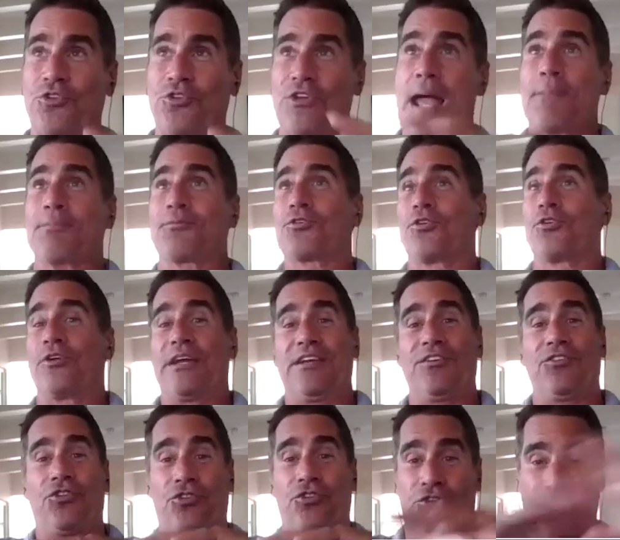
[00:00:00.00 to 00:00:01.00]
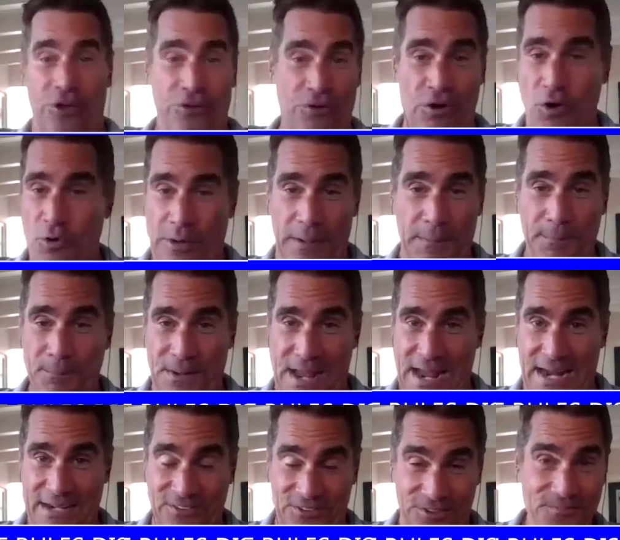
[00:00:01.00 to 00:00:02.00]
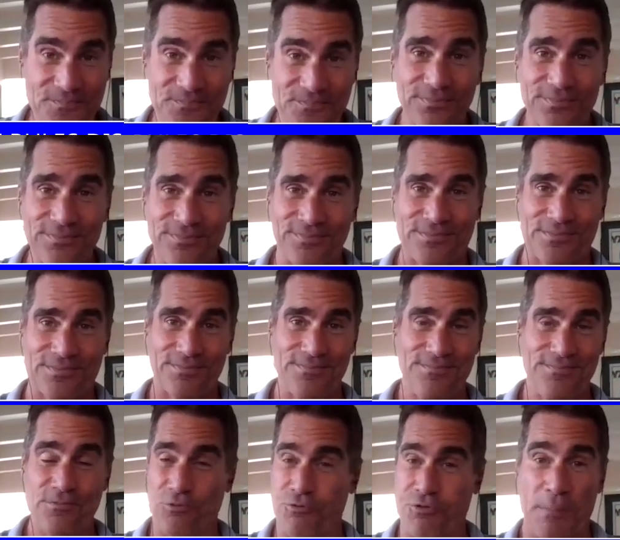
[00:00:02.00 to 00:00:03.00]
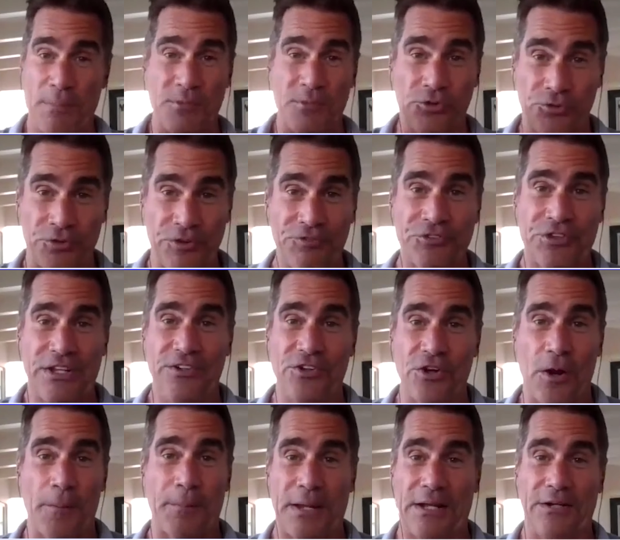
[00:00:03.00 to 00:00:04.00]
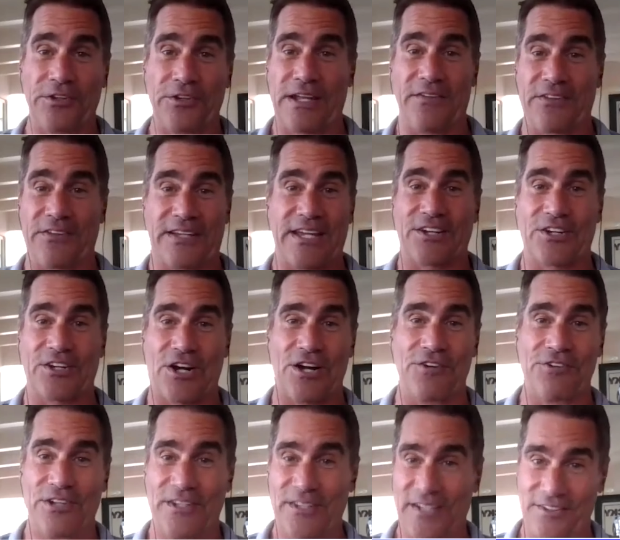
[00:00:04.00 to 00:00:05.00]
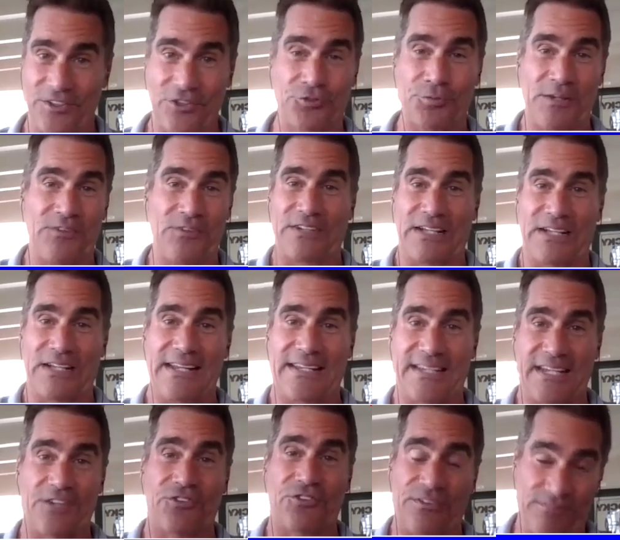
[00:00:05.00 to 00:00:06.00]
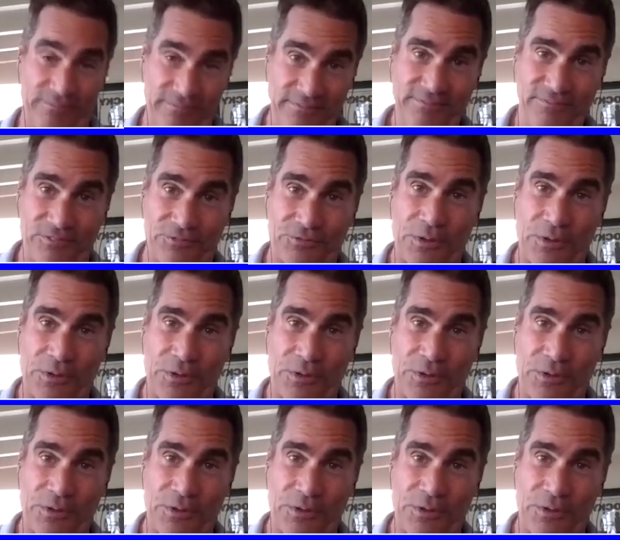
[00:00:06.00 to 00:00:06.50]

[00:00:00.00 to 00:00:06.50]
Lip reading: So there's absolutely zero impact from this 15-yard penalty on the kickoff. It just means the guy kicks it